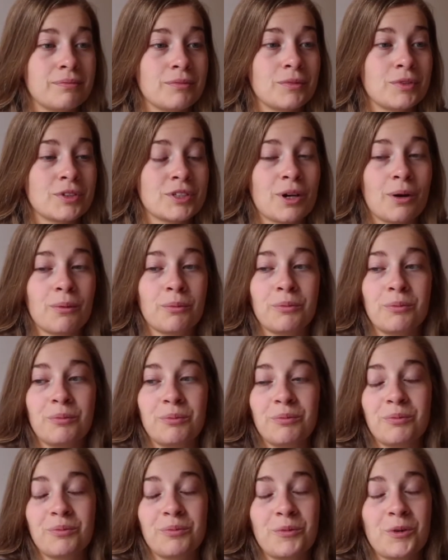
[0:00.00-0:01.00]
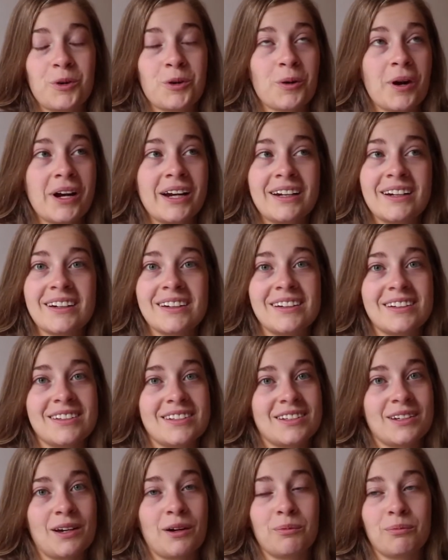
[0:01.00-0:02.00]
some great,
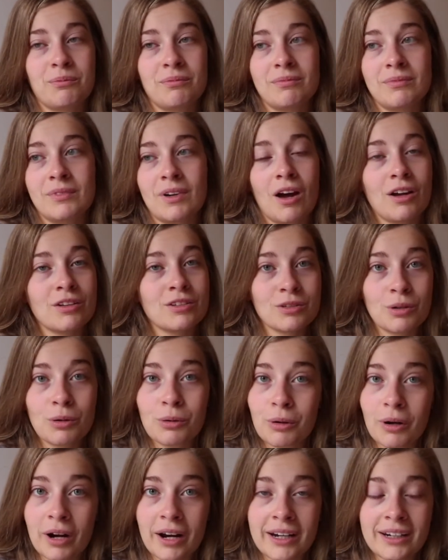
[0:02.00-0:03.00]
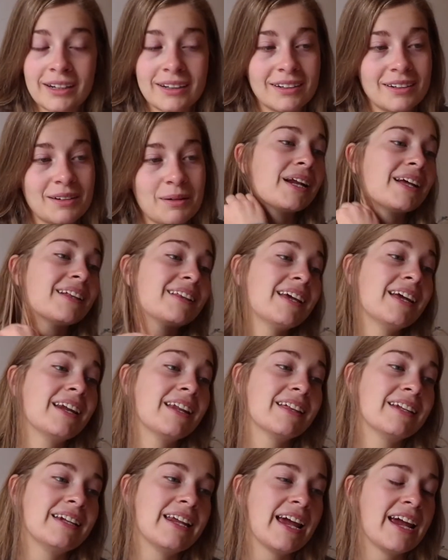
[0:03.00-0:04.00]
some not so great, but at the end
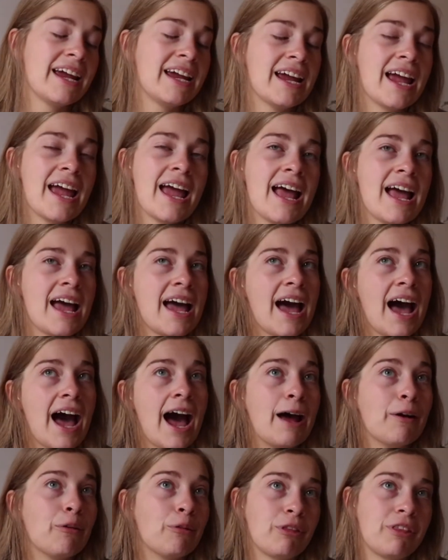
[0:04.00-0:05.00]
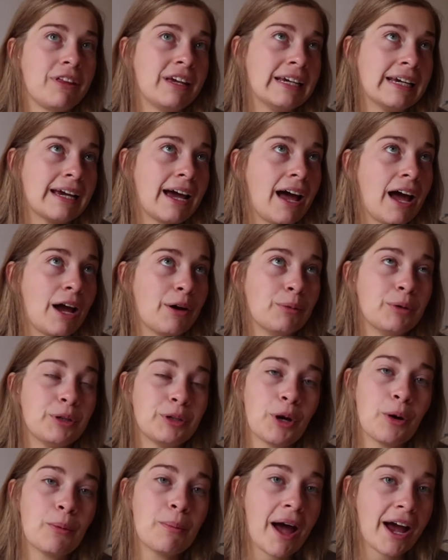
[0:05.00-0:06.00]
of the day, I don't think I would
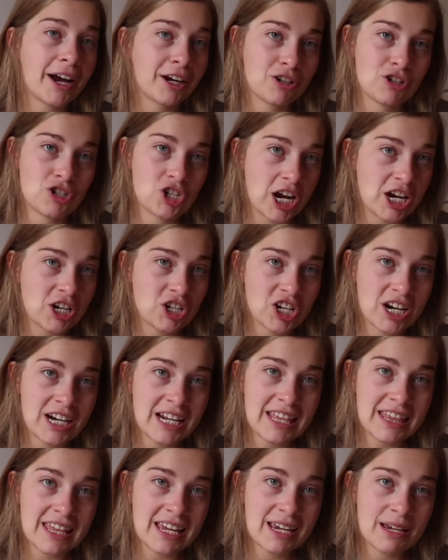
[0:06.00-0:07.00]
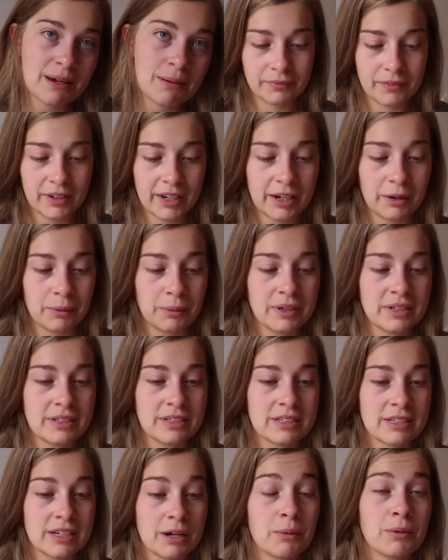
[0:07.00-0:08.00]
go back and change anything. It
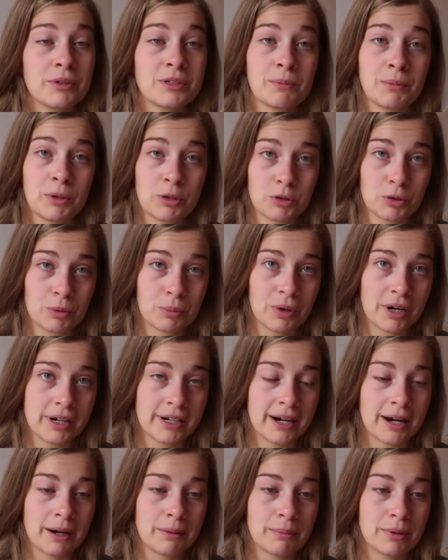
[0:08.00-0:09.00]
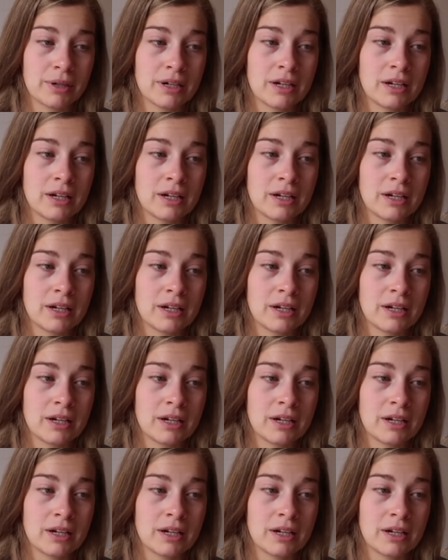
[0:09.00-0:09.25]
was a mutual breakup.